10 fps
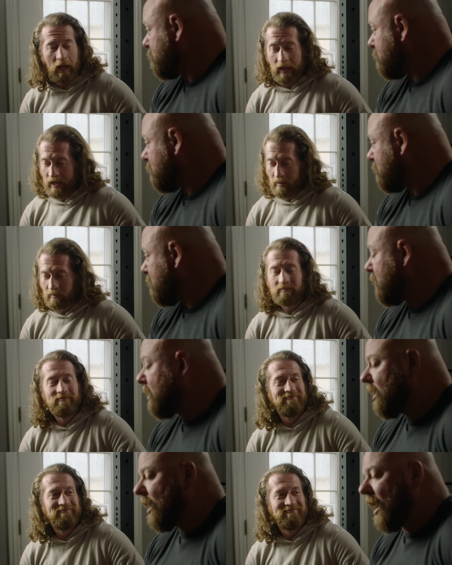Speaker 1: I am.
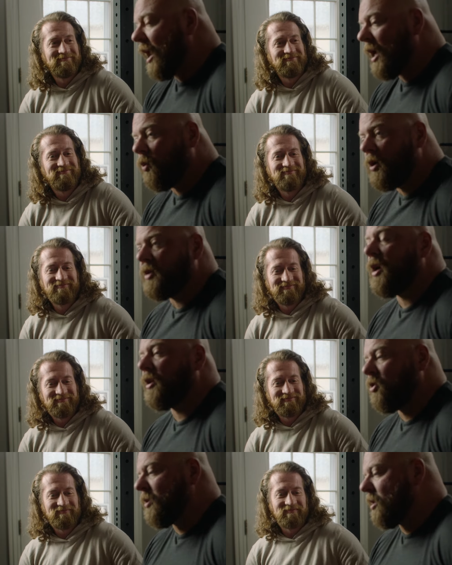
Speaker 2: And I wanted to
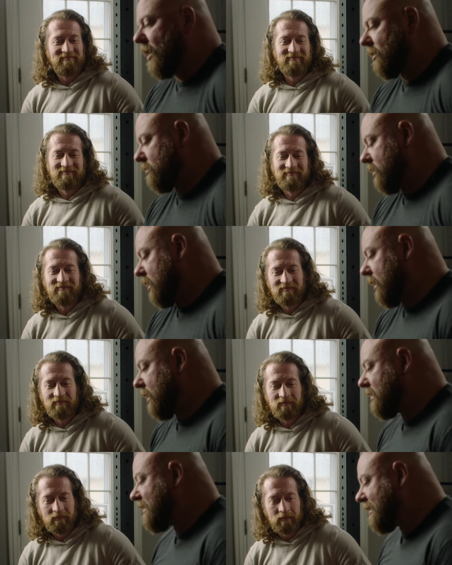talk a little bit
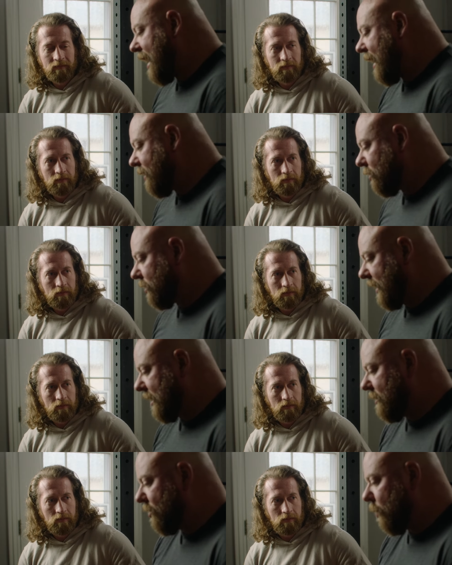about style
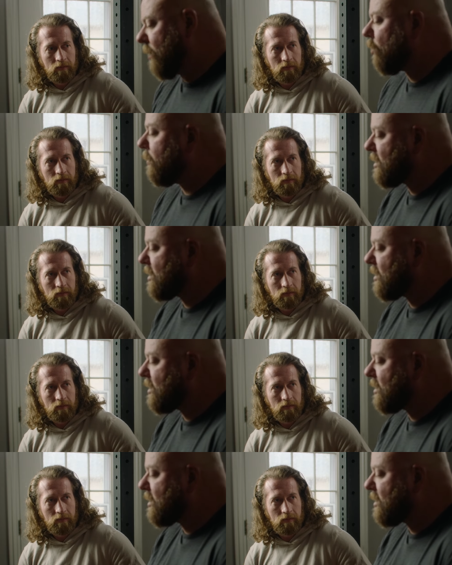in the weight room and